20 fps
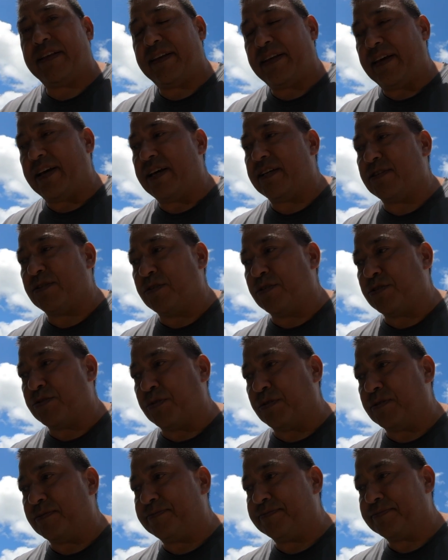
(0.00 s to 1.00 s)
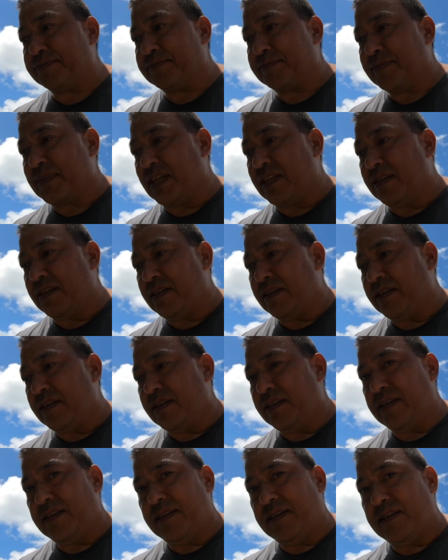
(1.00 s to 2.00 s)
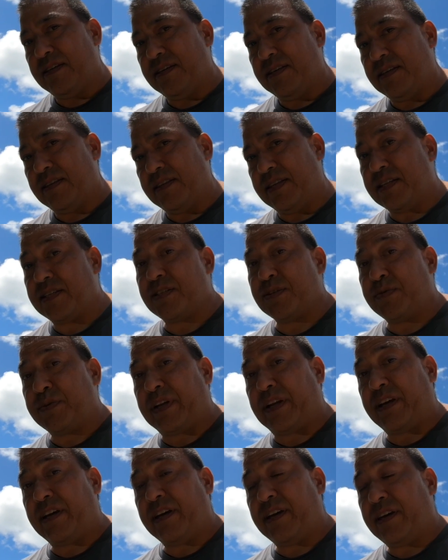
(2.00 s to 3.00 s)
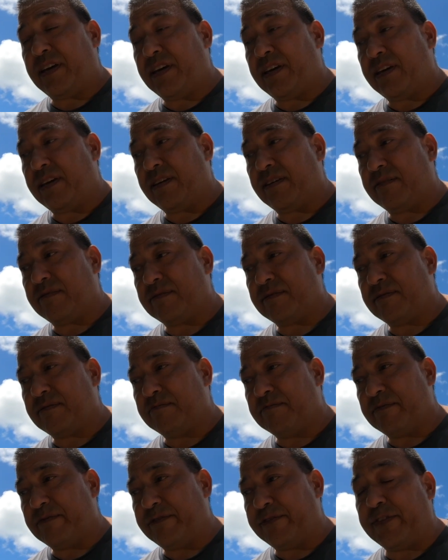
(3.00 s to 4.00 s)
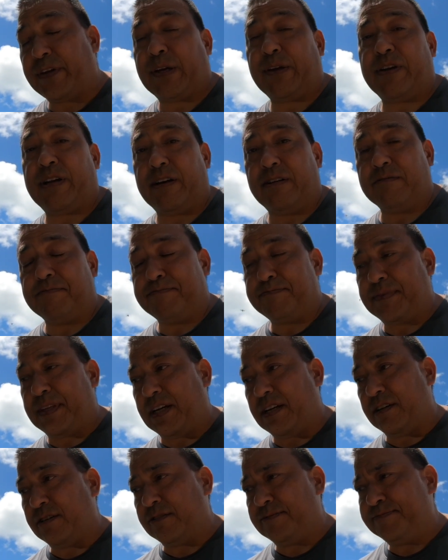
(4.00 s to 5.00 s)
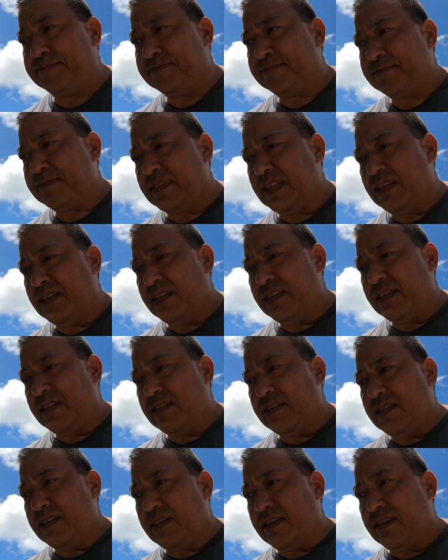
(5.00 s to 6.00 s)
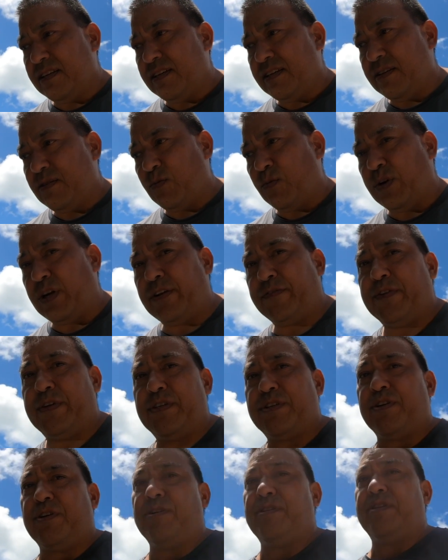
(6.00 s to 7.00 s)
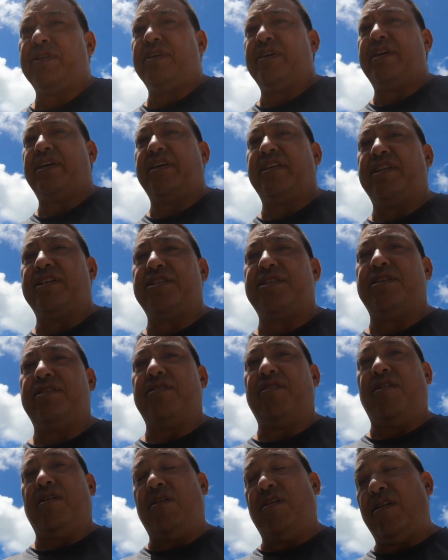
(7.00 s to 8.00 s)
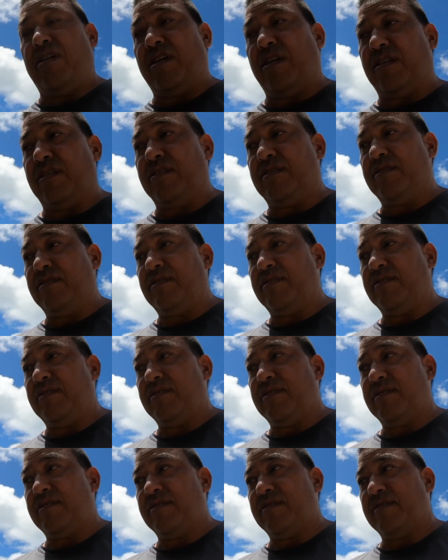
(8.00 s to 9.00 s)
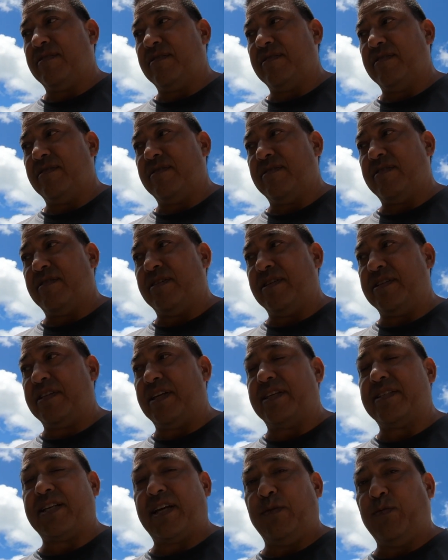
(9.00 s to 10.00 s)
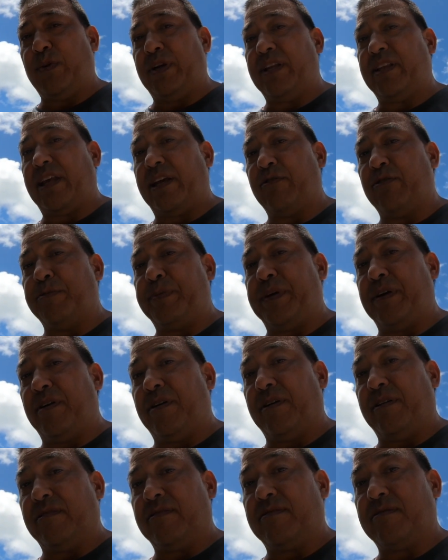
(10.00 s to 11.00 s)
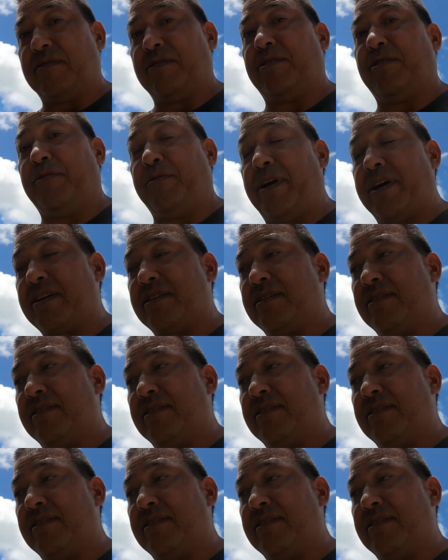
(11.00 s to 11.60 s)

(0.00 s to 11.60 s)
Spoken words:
as usual. This is what I figured out. Now, whenever you turn the ignition on, the daytime running light would be on, correct?